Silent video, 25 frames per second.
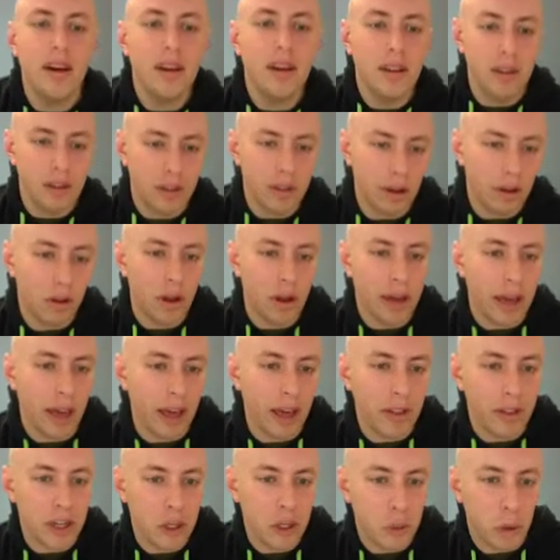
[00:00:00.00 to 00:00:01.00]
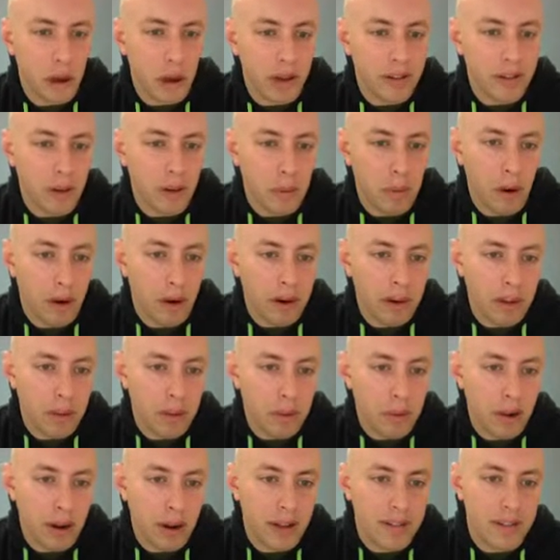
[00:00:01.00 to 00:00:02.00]
So again, the schwas are marked in the
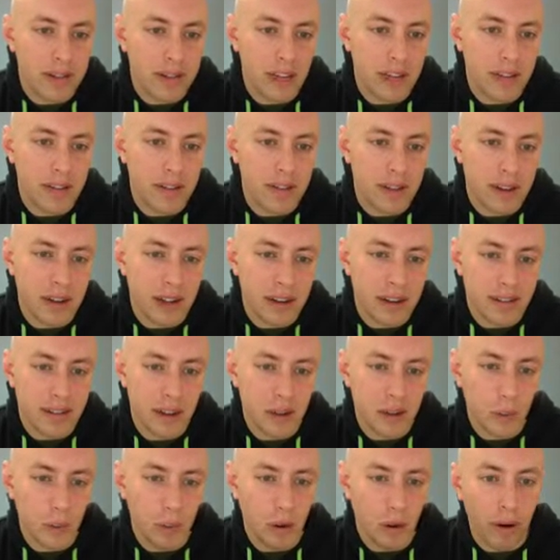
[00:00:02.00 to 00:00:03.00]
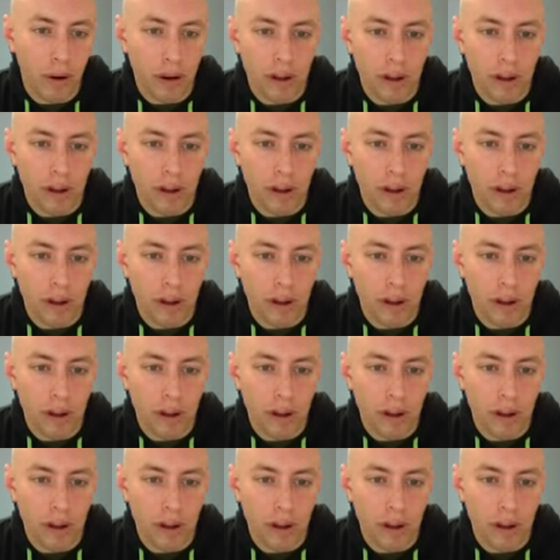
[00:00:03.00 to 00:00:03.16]
pronunciations next to the word.